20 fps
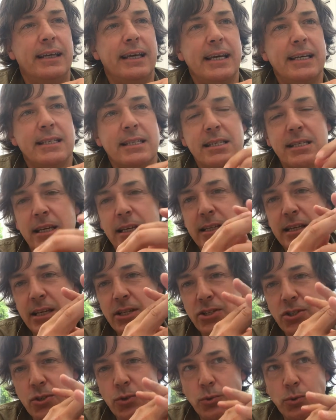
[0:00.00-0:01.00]
In Sunday
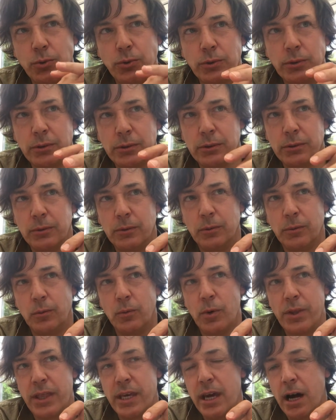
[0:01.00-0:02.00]
school,
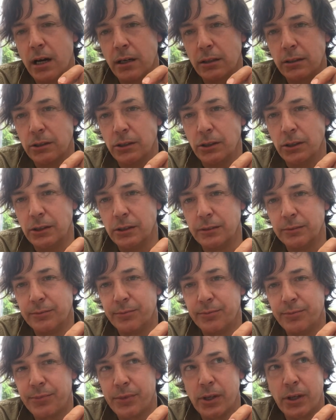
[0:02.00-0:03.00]
with the uncle
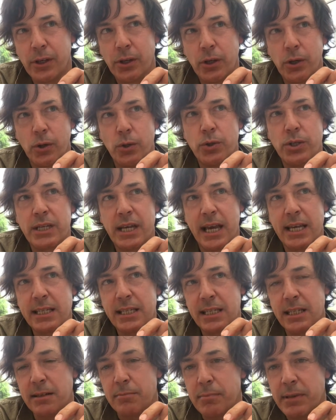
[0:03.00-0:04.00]
who
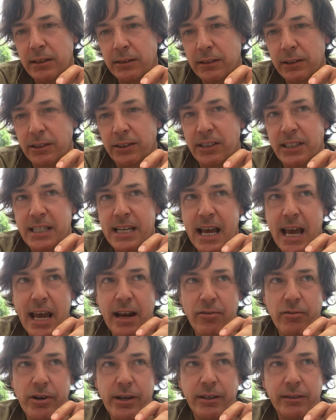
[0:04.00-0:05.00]
tested milk at the
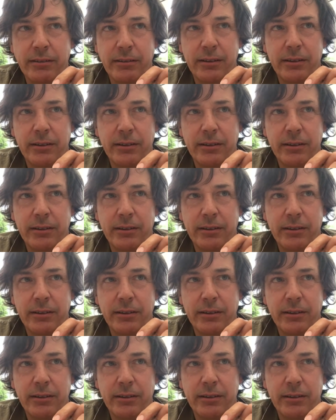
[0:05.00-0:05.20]
dairy,